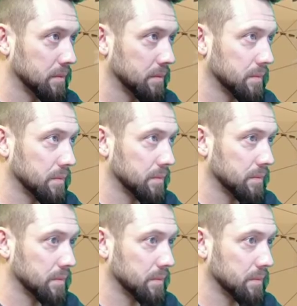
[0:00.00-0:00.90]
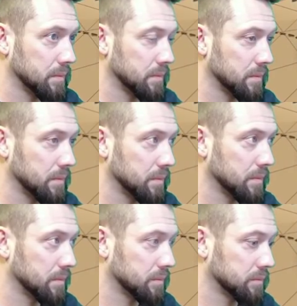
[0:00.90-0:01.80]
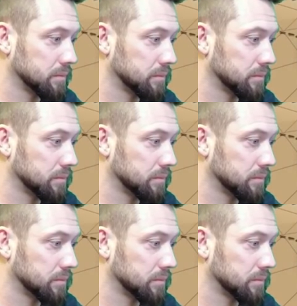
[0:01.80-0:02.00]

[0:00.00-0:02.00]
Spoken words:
Nobody speaks.